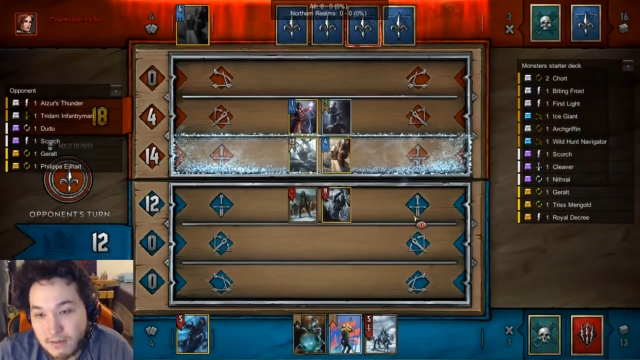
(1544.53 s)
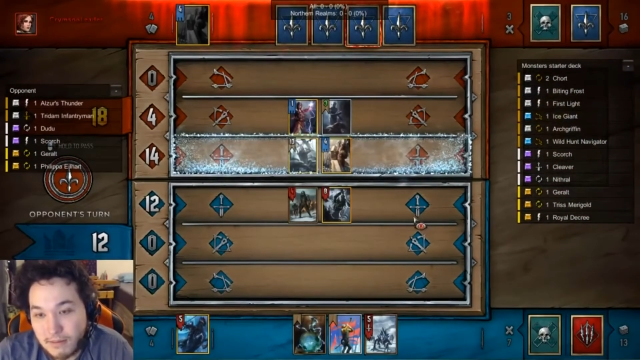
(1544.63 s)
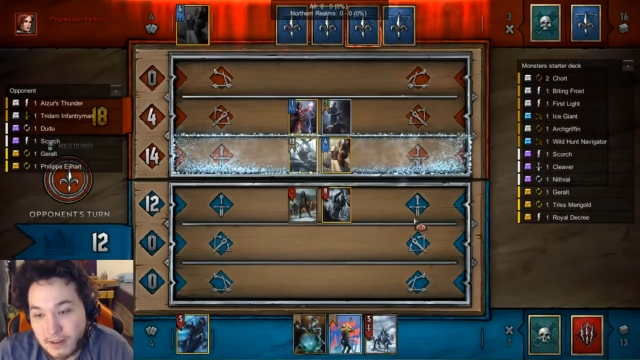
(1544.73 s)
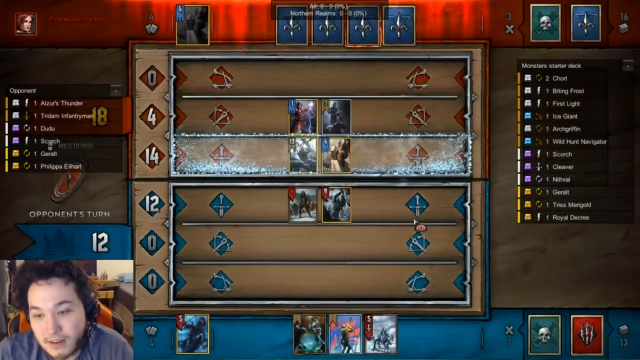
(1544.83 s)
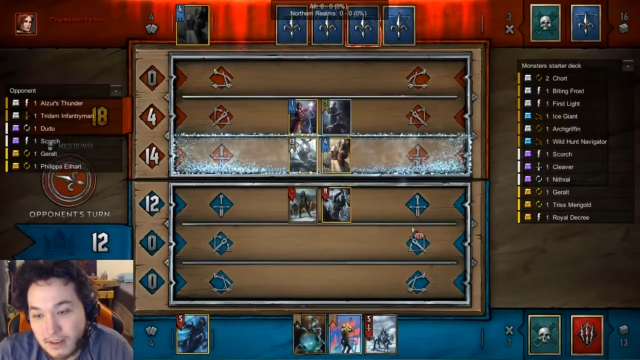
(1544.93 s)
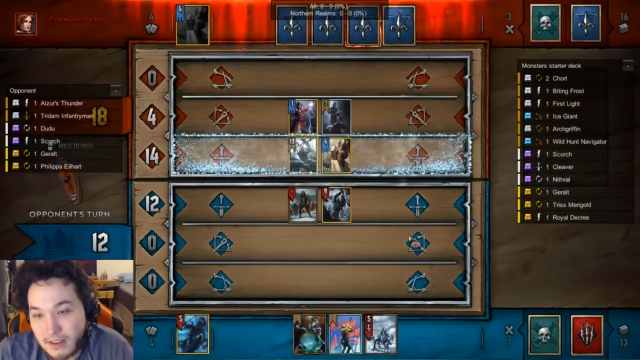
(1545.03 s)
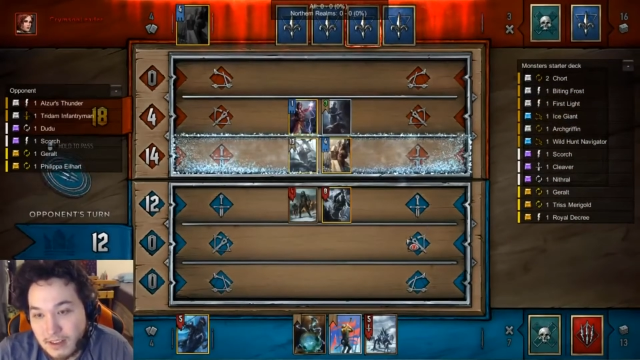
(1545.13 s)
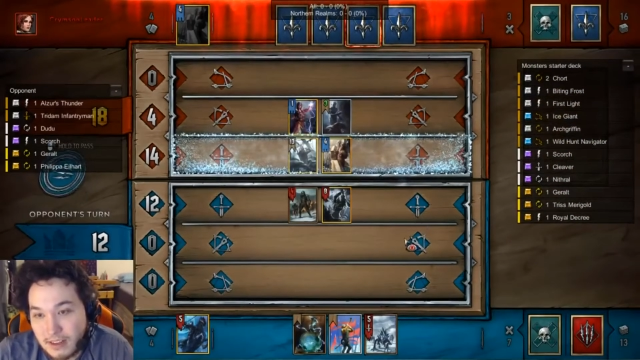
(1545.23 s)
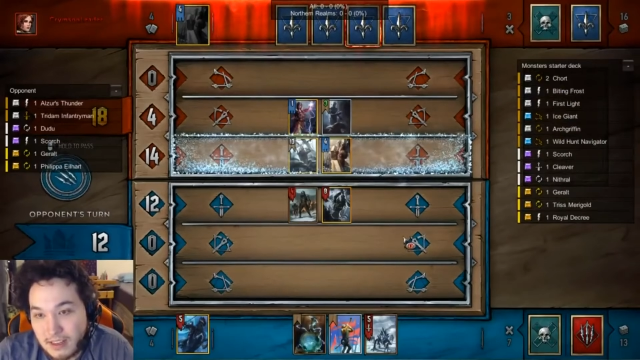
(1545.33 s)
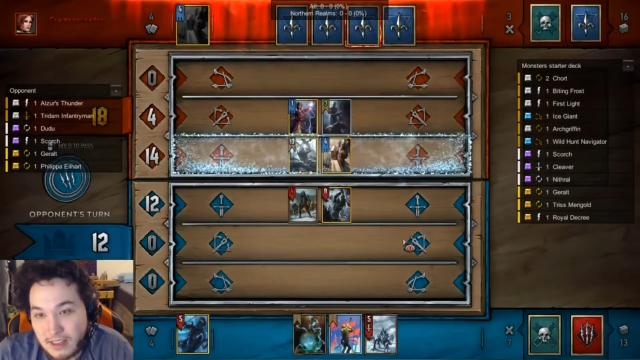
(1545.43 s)
but
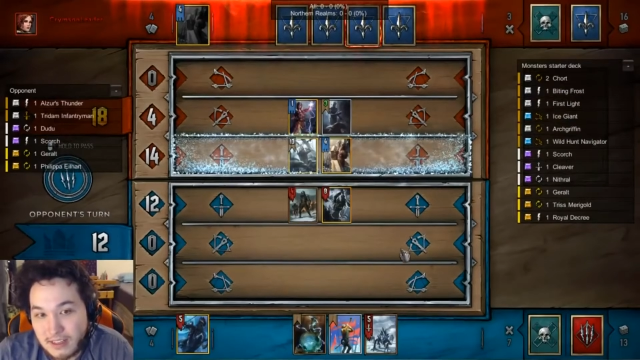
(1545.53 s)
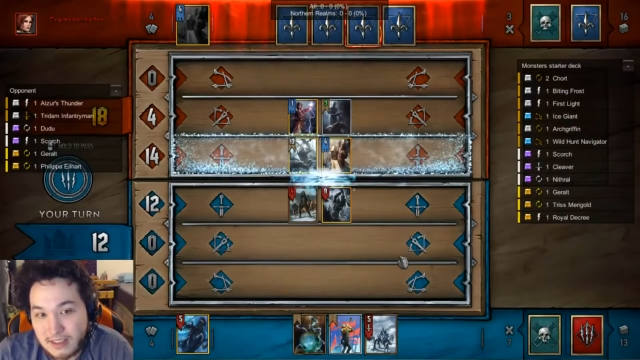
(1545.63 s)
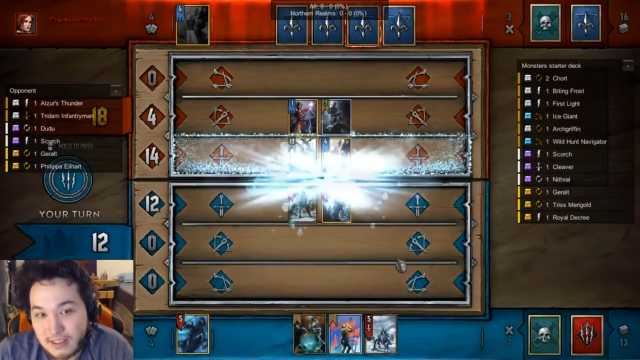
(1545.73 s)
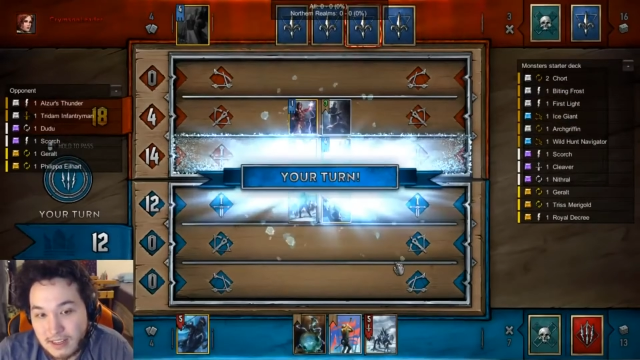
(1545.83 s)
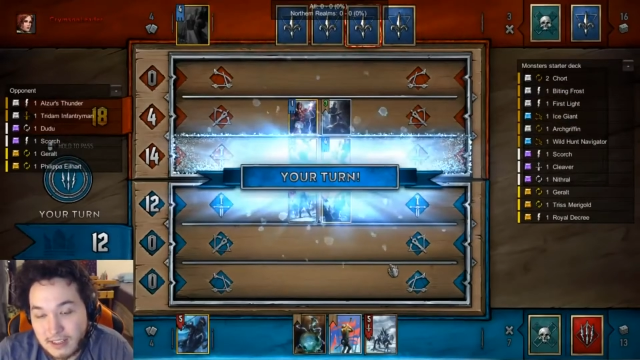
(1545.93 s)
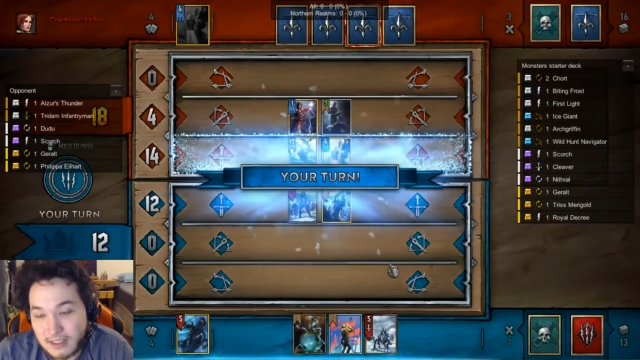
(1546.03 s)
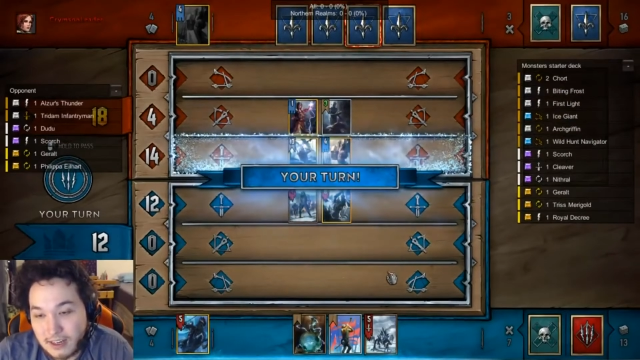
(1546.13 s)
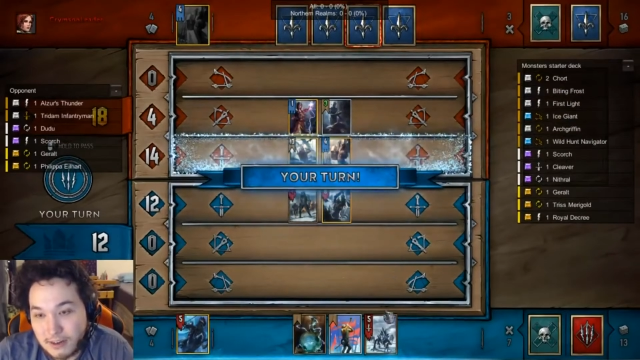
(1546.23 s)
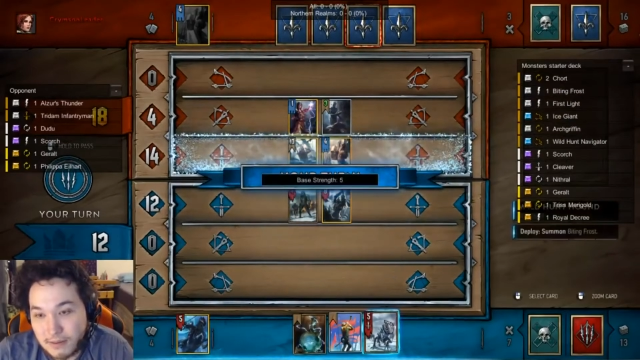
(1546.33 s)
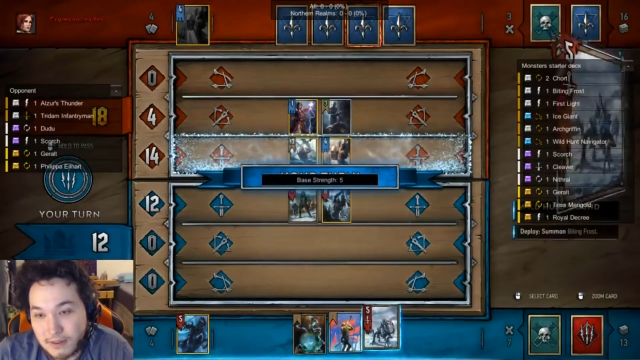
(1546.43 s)
it's not
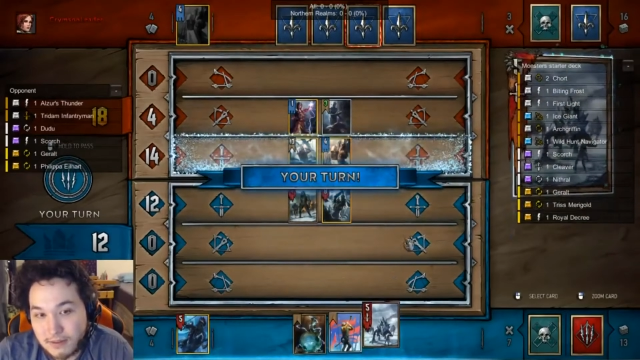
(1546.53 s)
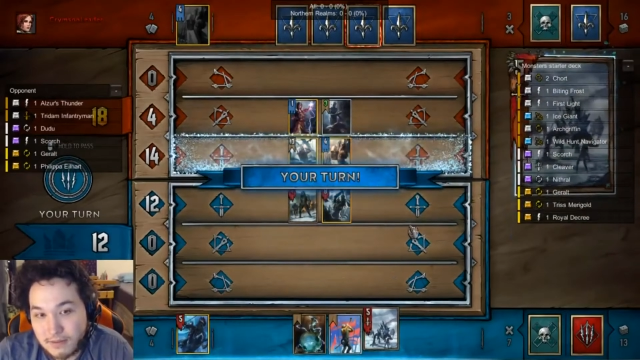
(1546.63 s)
terrible.